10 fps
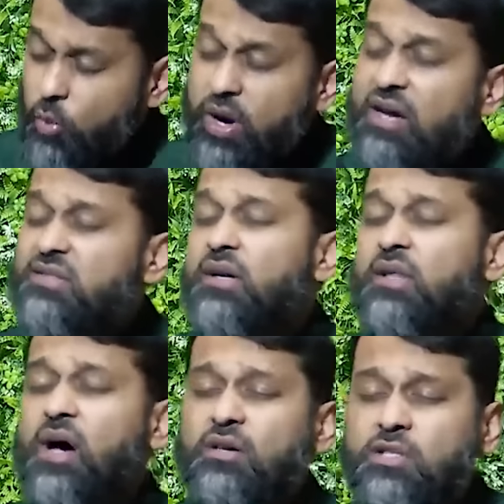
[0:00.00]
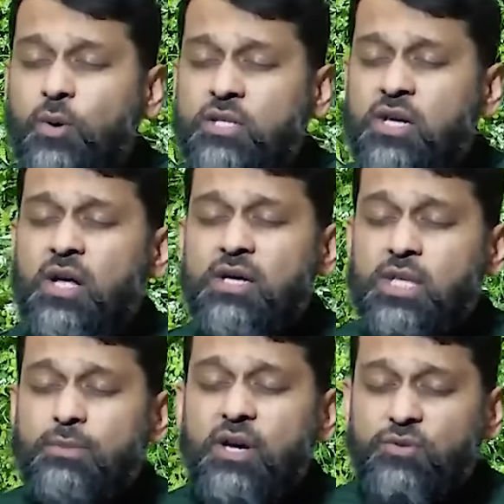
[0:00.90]
We ask Allah azza wa jal
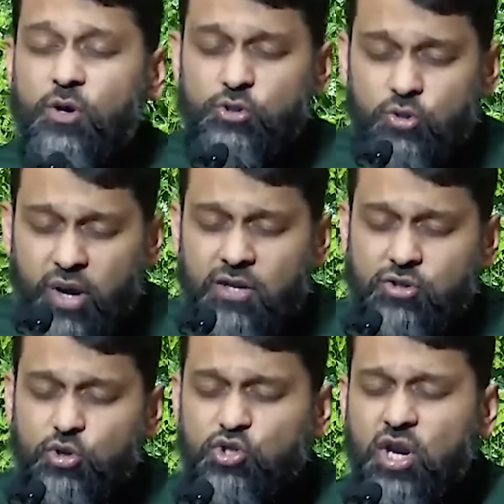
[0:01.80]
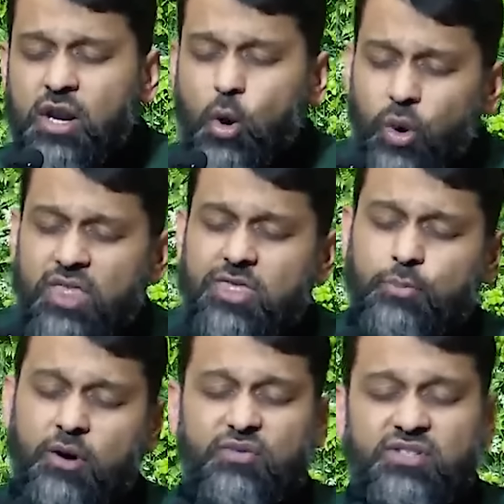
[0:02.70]
to be of those who enter Jannah with the
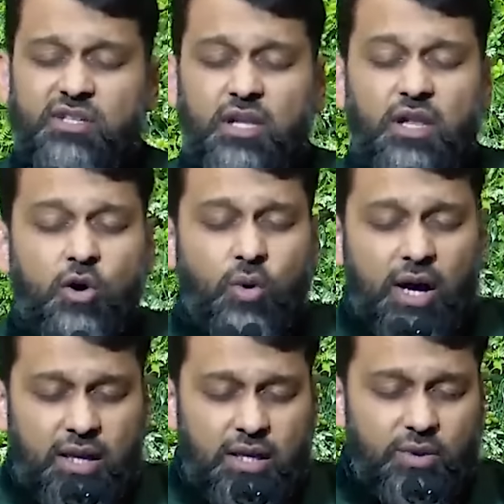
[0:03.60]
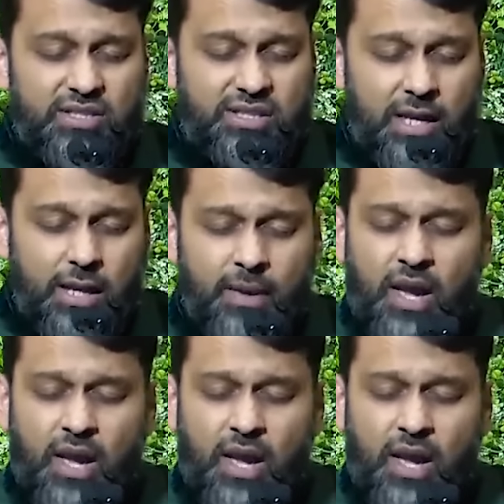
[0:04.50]
Prophet sallallahu alayhi wasallam.